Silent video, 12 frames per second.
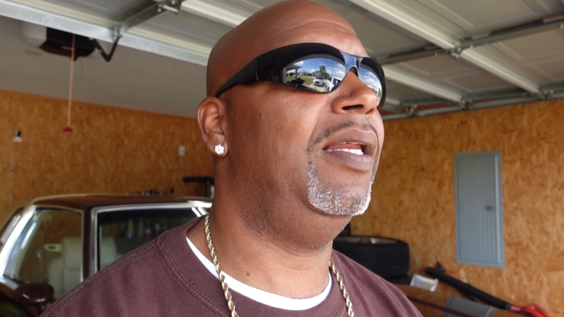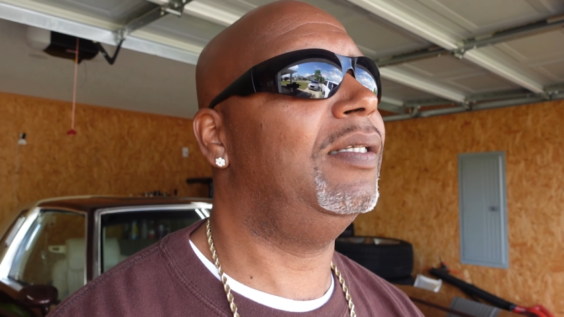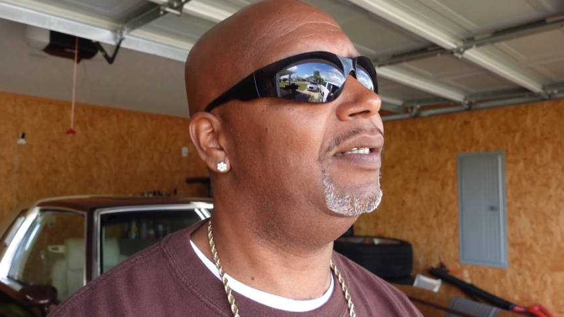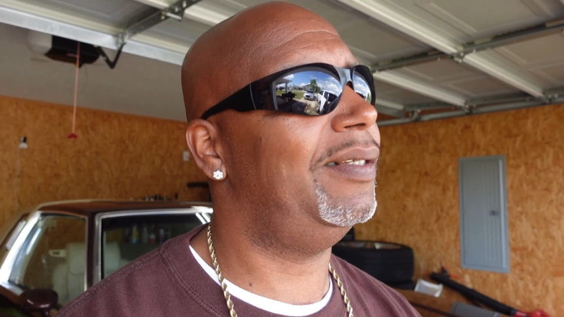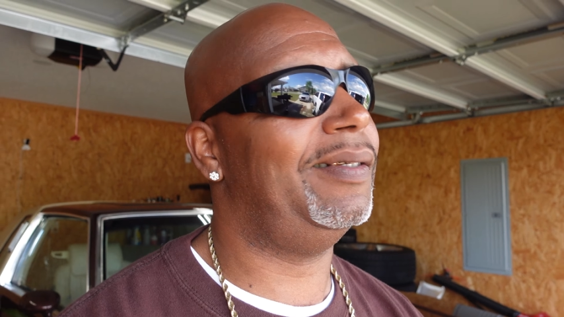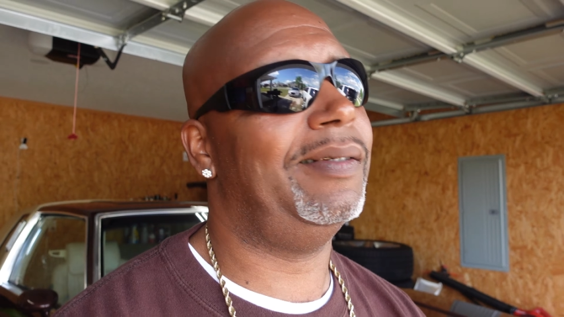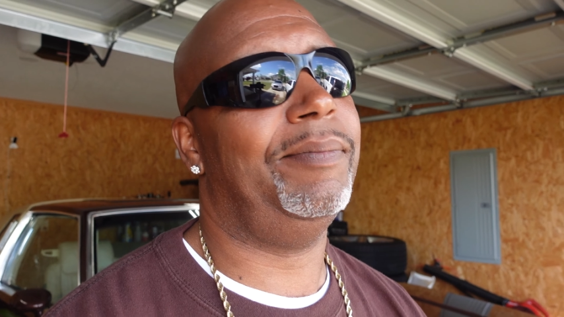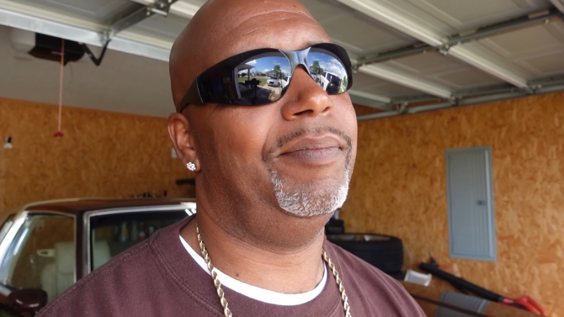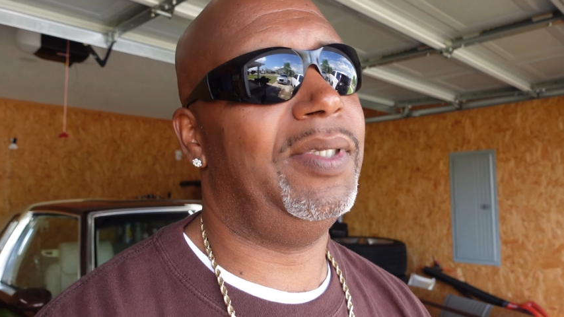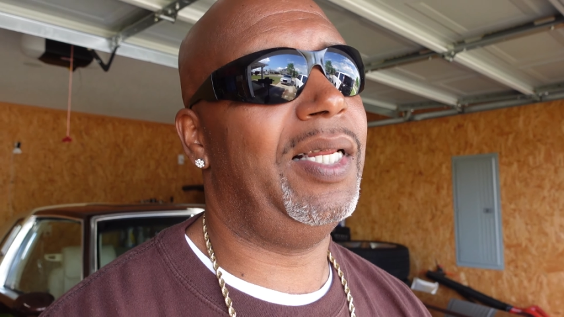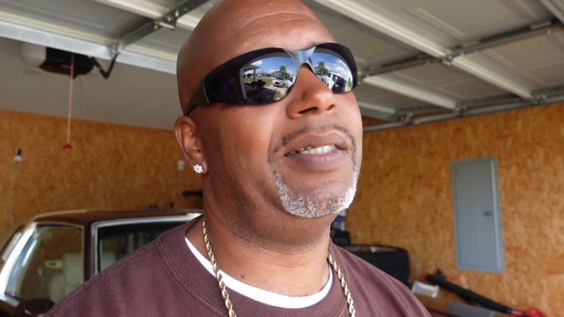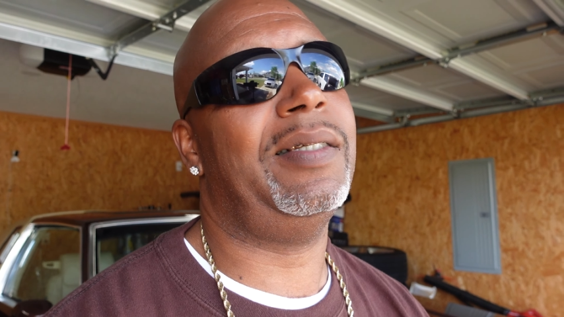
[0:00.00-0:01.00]
That's just,
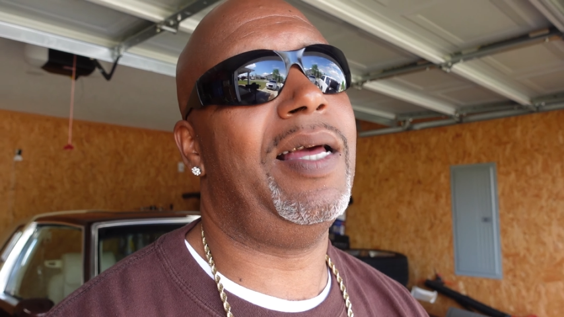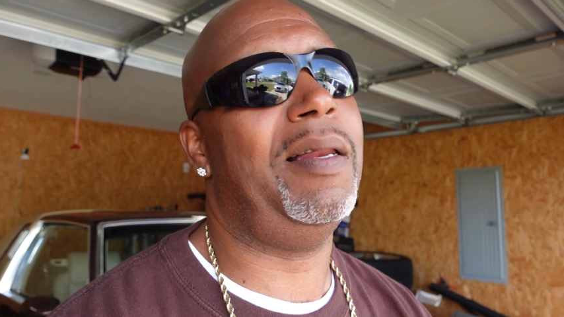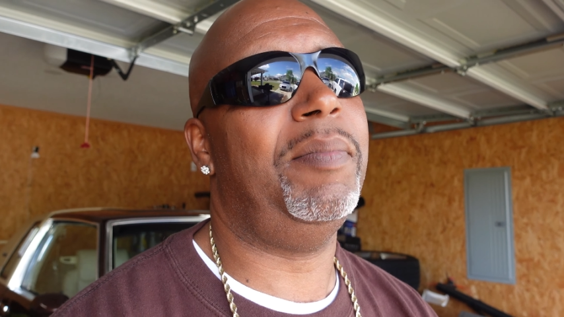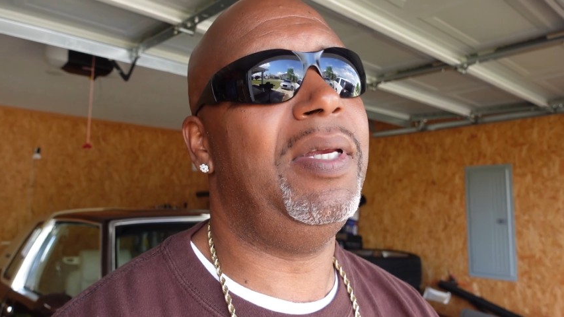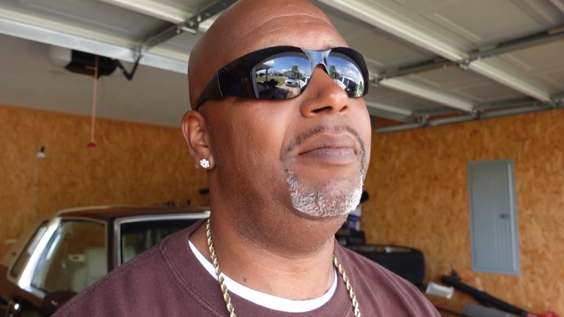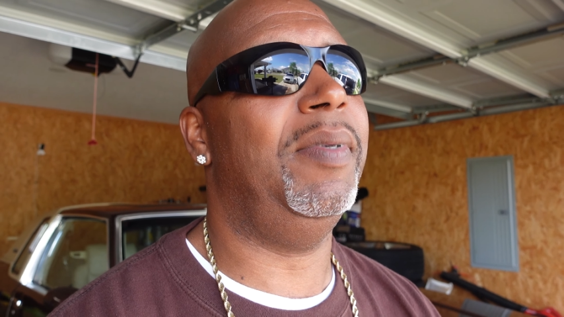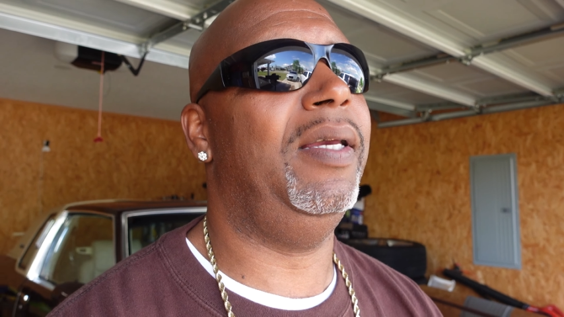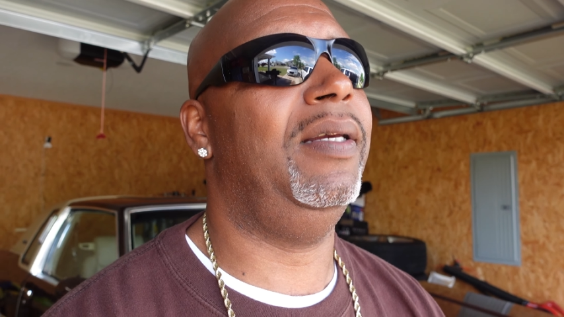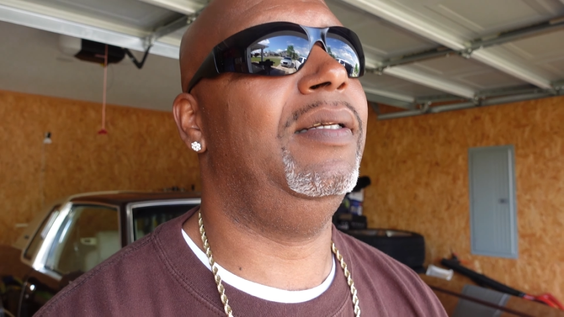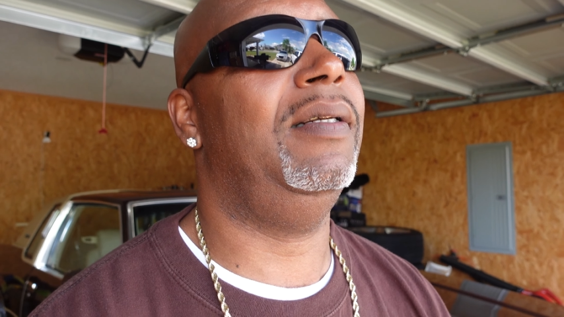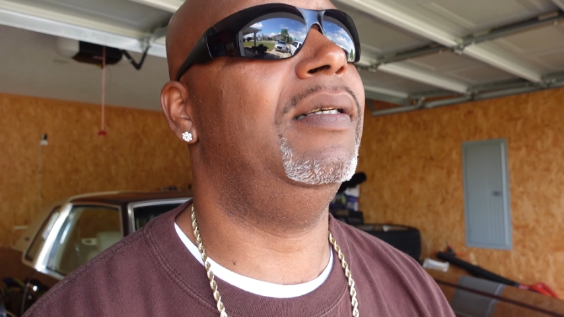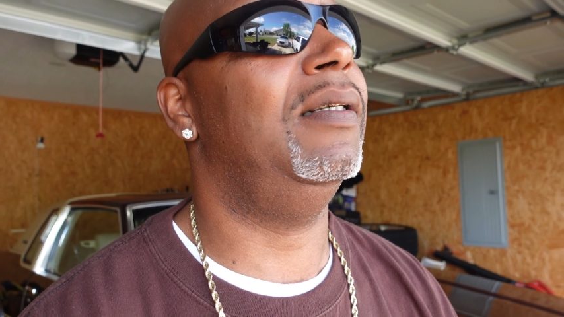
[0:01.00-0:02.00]
that's not me,
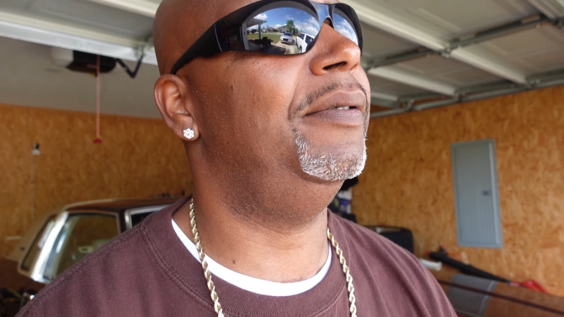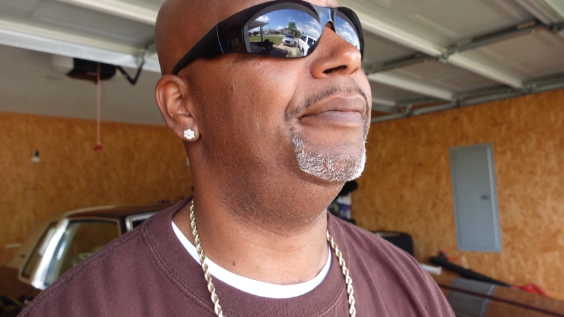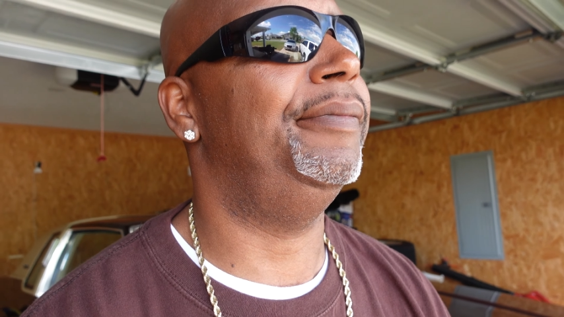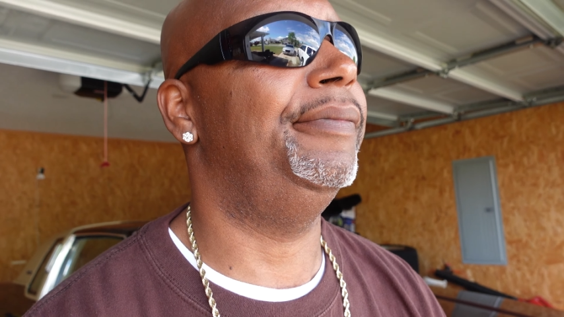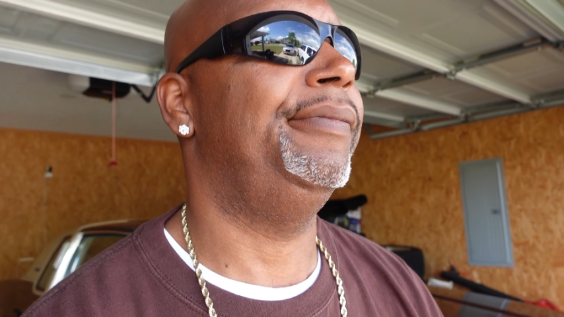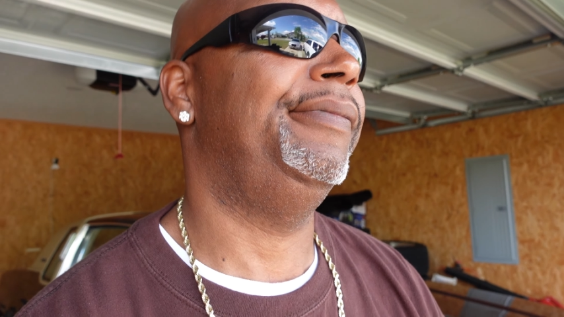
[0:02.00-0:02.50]
man. Um,